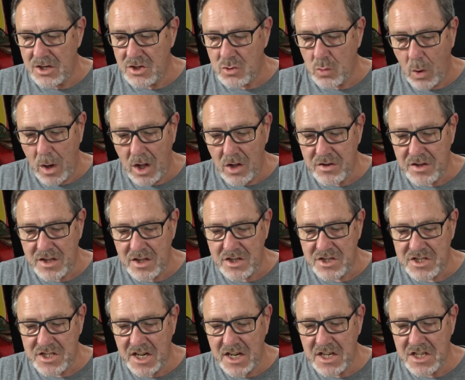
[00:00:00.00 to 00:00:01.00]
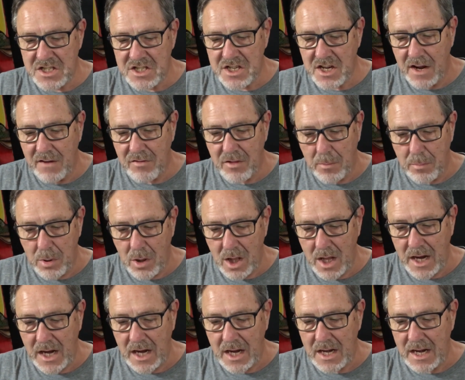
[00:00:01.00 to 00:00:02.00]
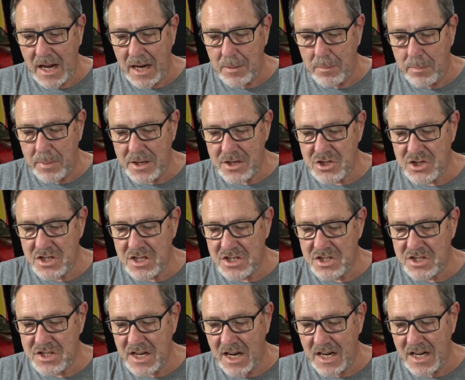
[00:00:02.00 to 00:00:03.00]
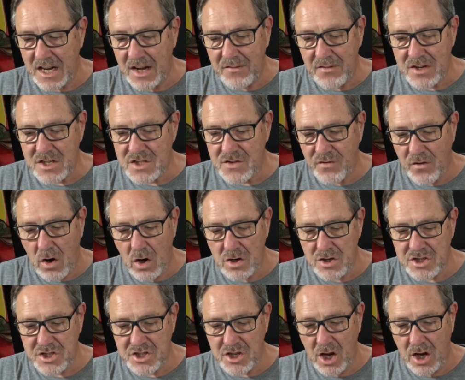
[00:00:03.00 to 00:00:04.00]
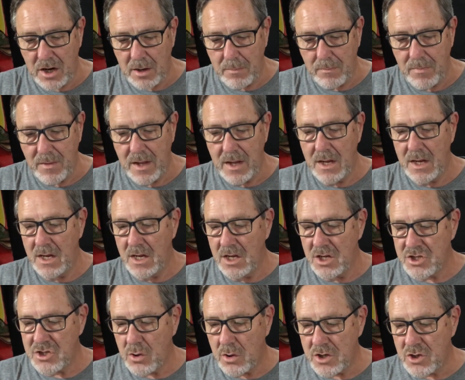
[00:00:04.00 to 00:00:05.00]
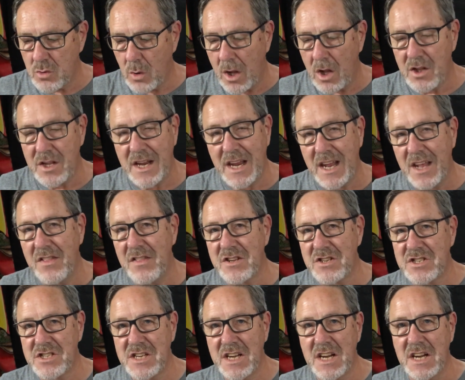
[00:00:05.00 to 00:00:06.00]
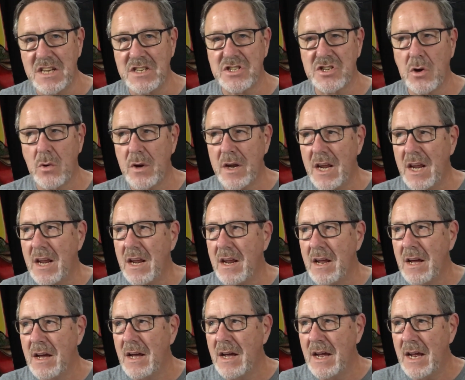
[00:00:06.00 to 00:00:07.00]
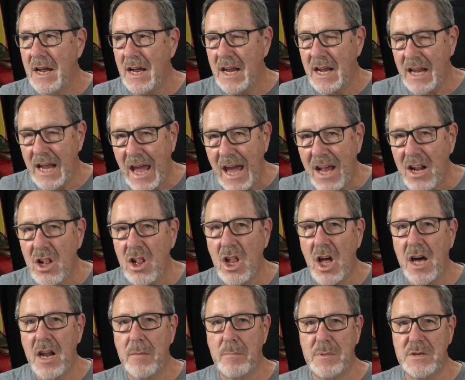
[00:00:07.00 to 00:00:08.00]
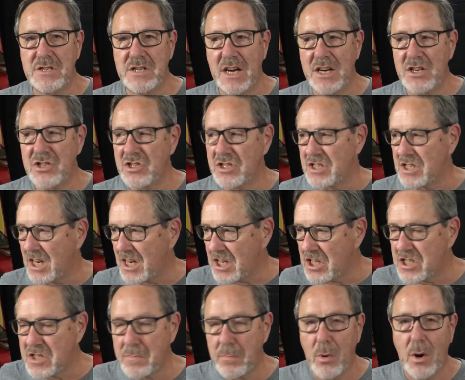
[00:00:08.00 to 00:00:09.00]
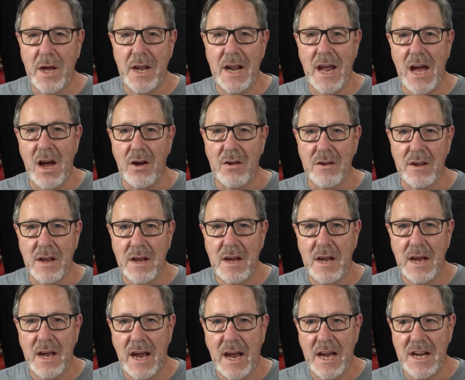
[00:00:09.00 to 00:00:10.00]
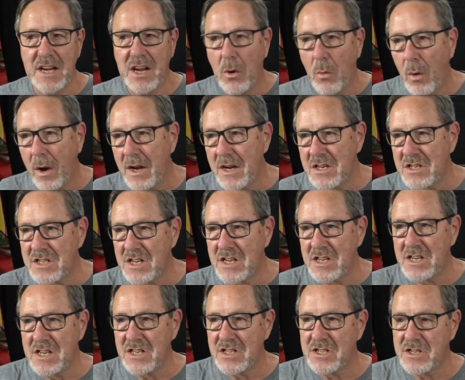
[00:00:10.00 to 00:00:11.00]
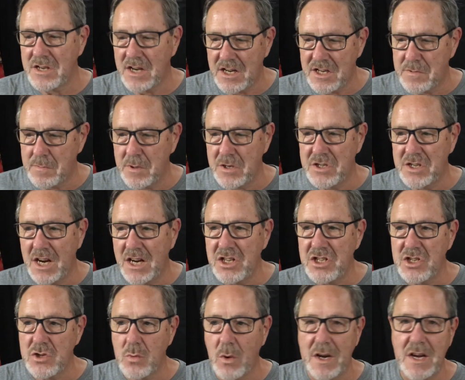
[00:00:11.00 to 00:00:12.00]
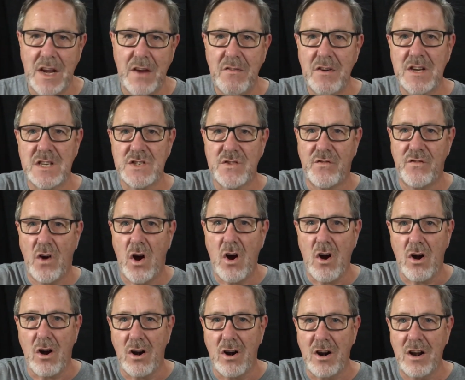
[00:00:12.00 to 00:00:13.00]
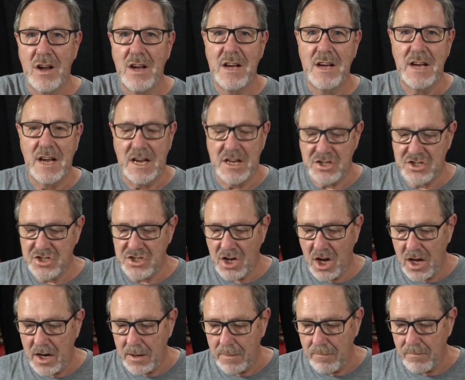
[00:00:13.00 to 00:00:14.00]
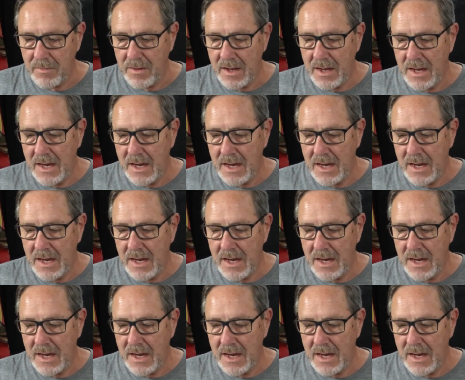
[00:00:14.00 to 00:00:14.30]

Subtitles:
dwelt in the cities of the plain, and pitched his tent even as far as Sodom. So he dwelt in the cities. So he had a lot of possessions, and he spread out. And he says his possessions went even as far as Sodom.